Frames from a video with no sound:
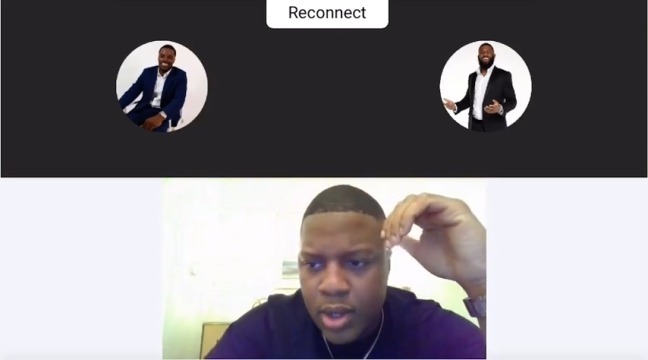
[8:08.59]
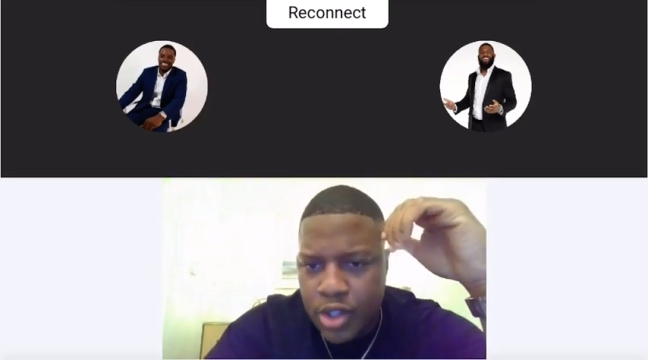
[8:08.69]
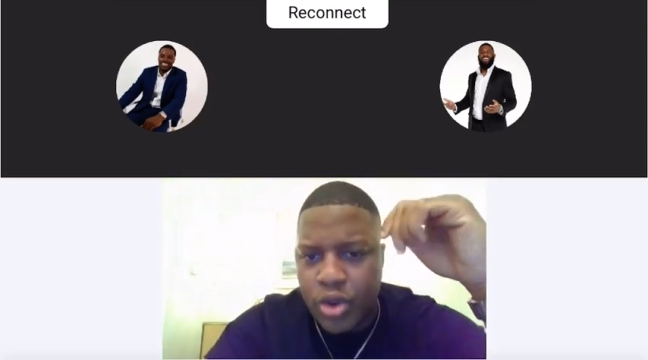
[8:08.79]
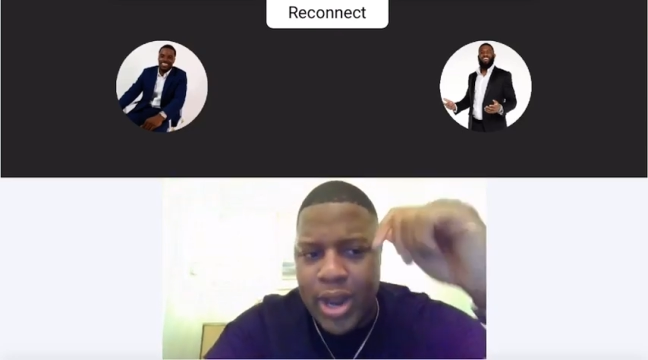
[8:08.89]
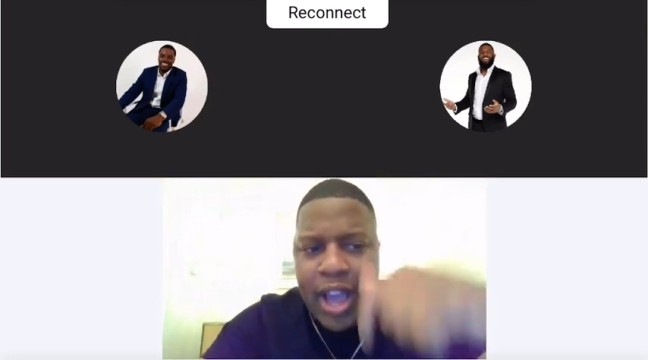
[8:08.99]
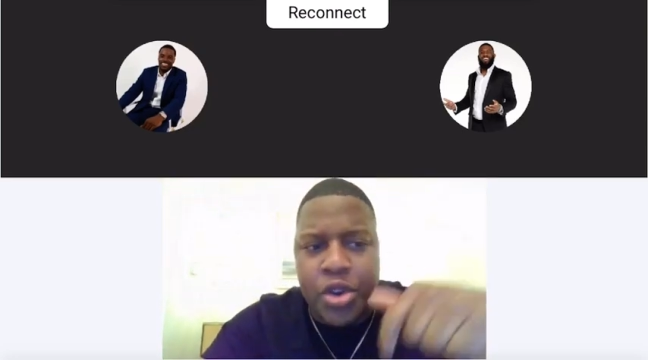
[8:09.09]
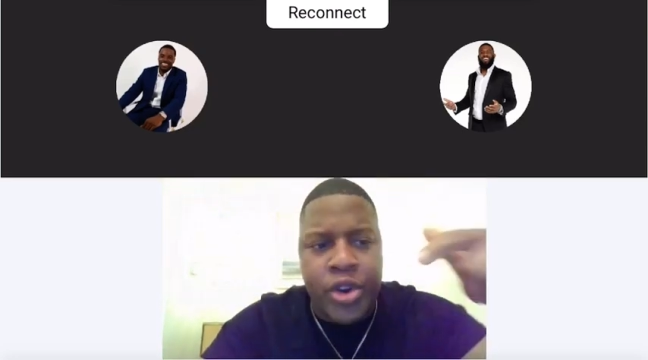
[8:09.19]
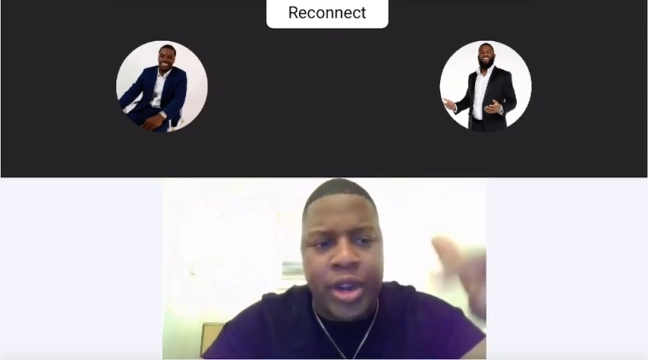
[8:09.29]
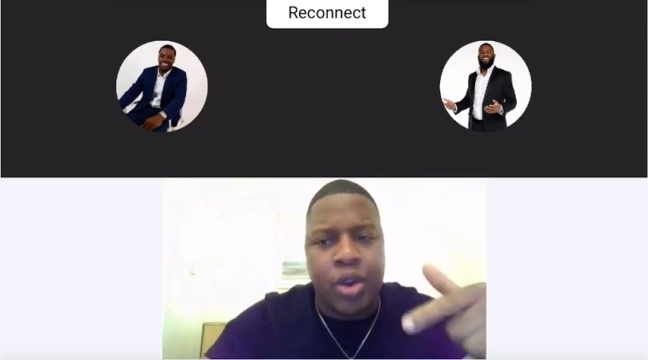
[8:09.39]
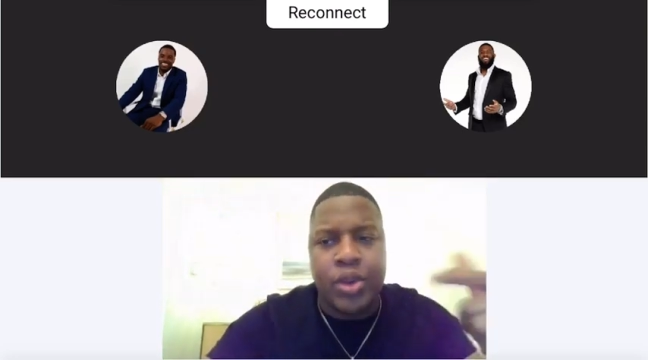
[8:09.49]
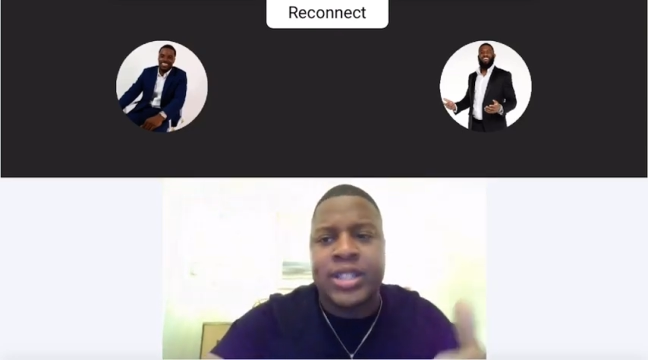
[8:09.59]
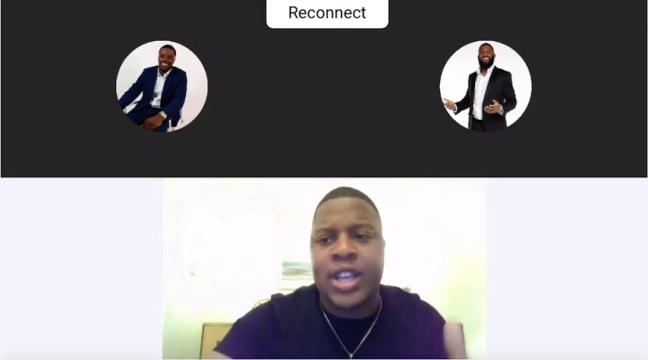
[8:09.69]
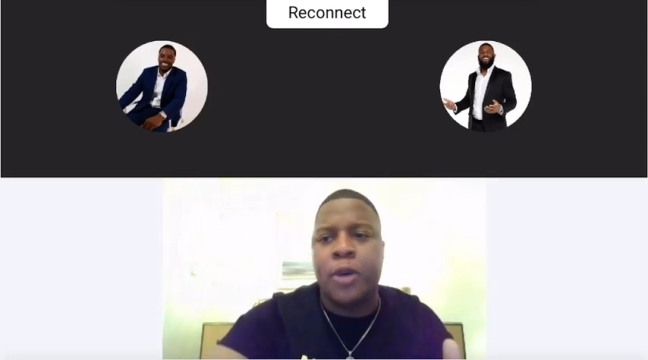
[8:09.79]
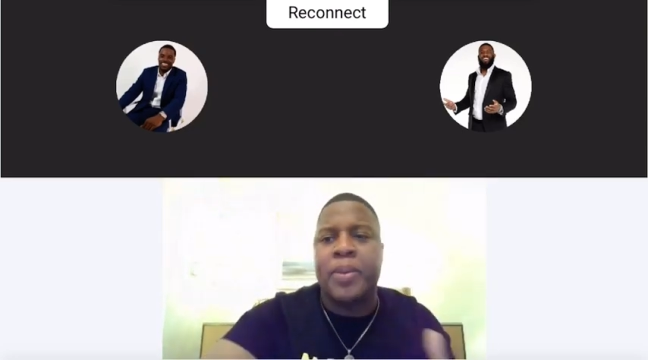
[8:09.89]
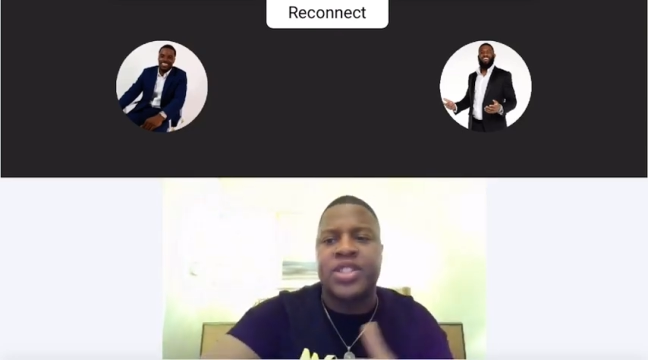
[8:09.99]
So now you create a
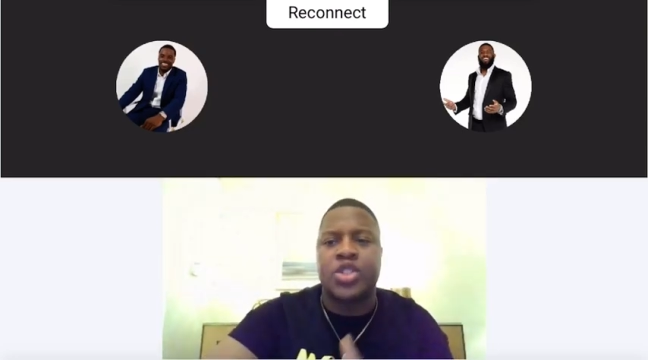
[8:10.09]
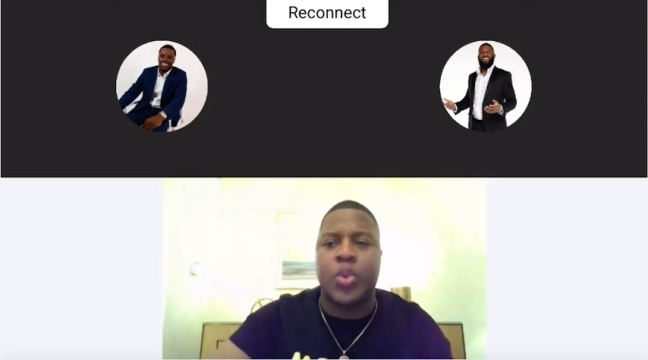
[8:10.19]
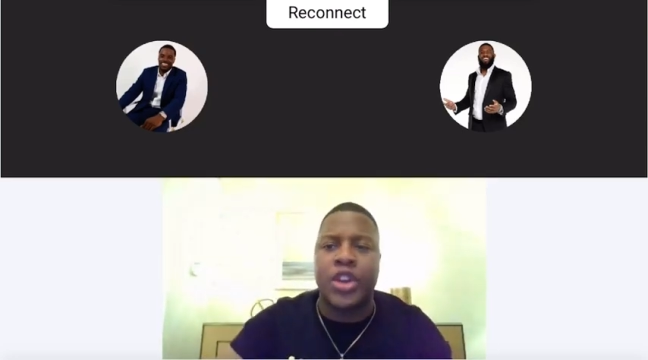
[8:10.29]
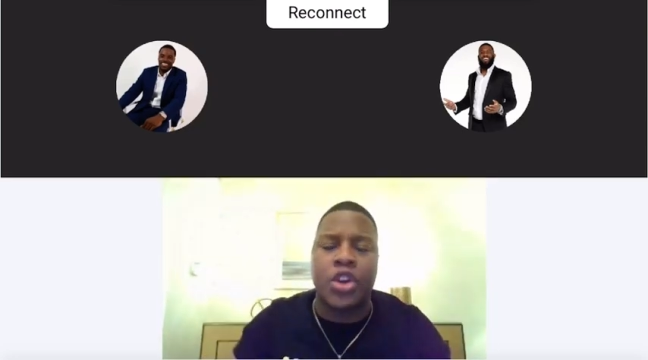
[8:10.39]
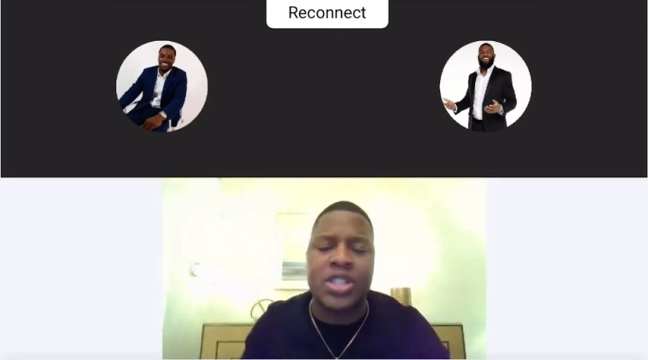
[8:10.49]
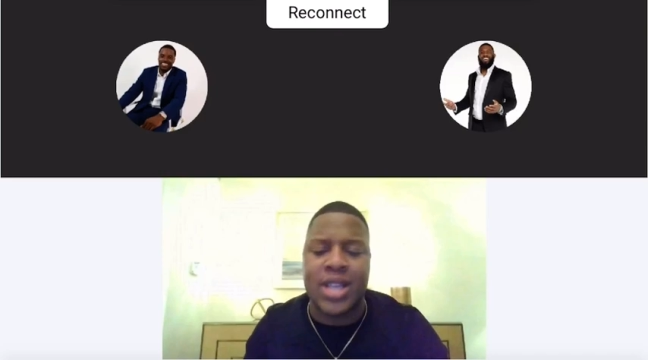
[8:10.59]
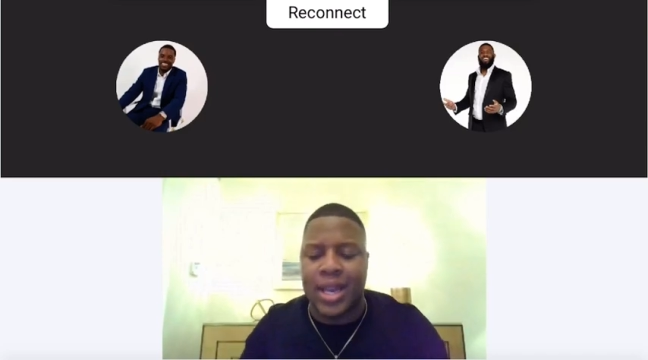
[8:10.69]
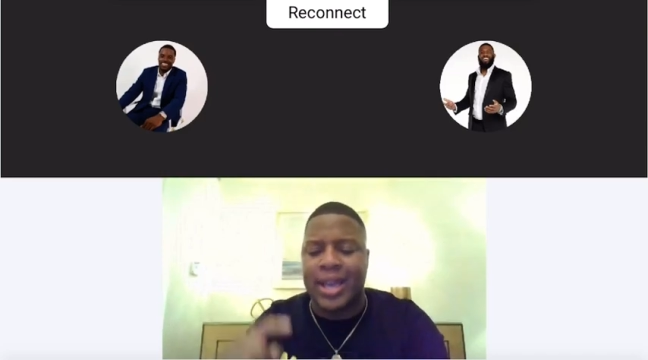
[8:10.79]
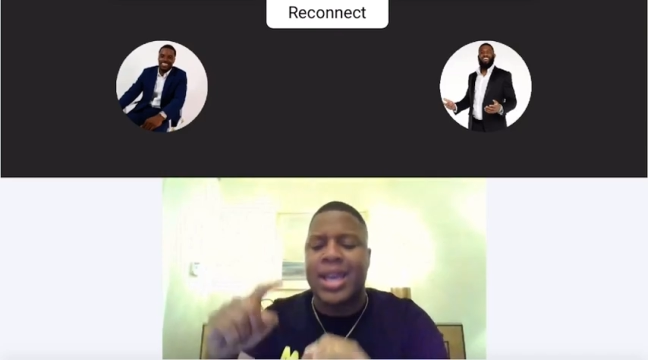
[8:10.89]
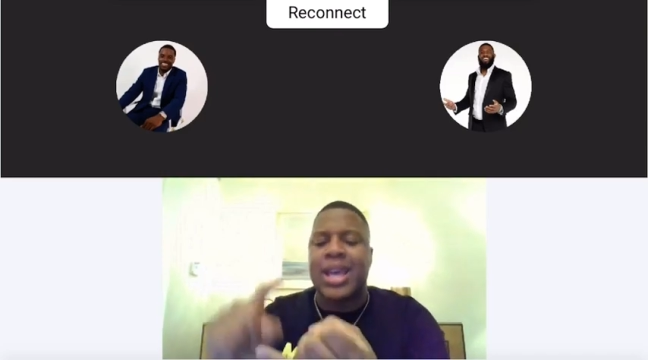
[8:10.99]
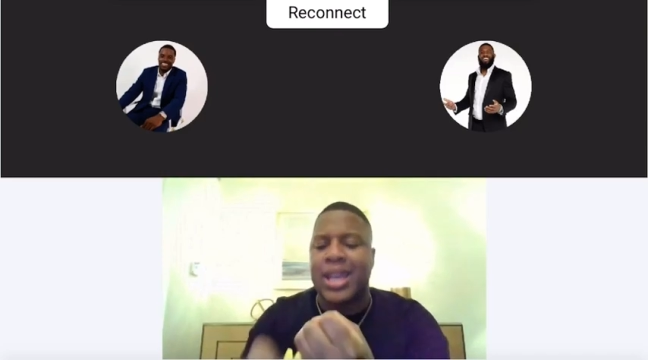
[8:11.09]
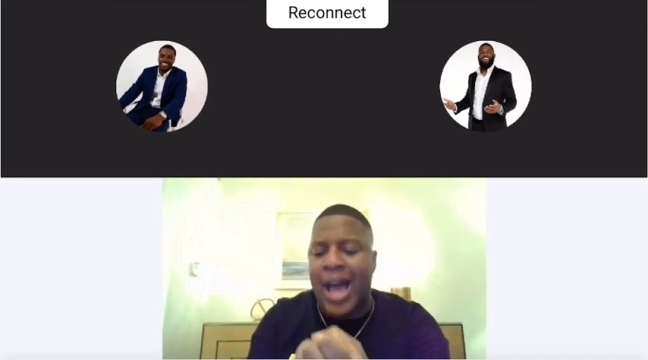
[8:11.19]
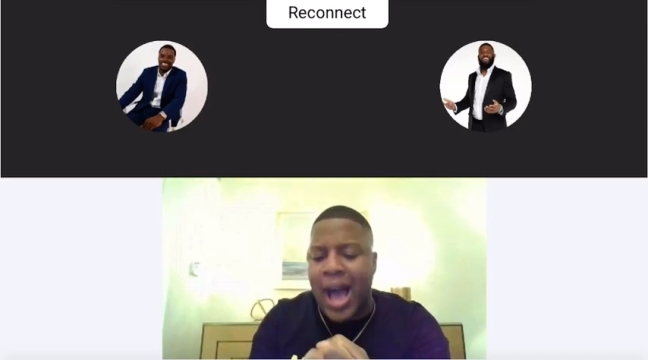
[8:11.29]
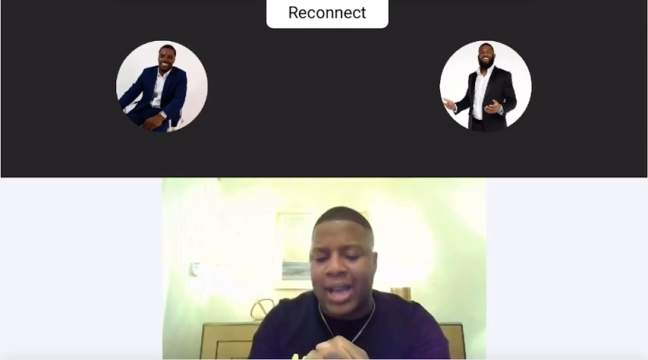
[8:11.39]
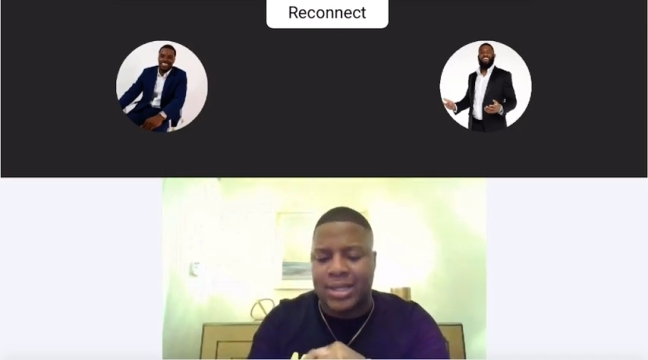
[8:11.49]
retail business where you're selling
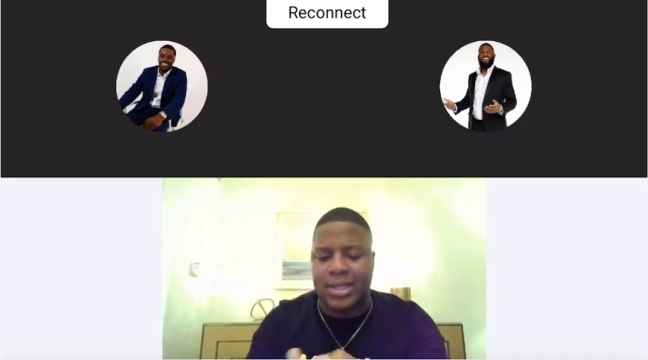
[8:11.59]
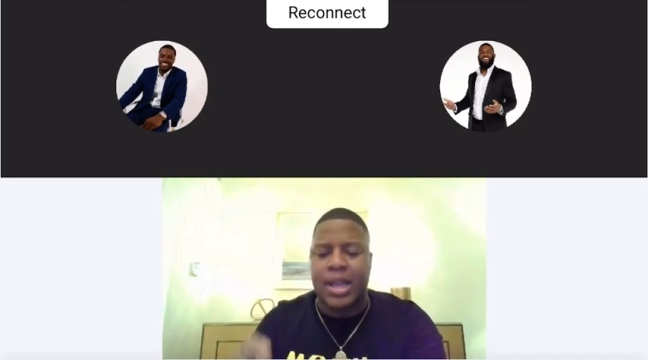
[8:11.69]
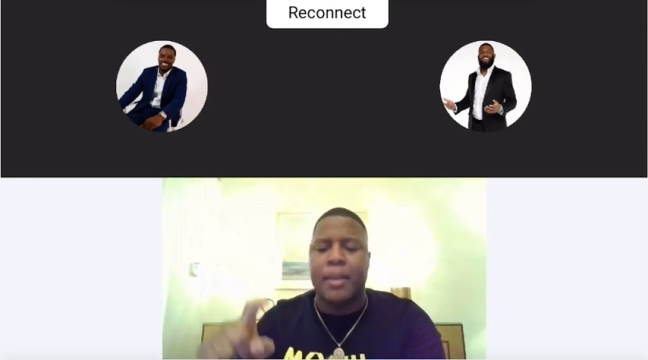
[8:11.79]
locks,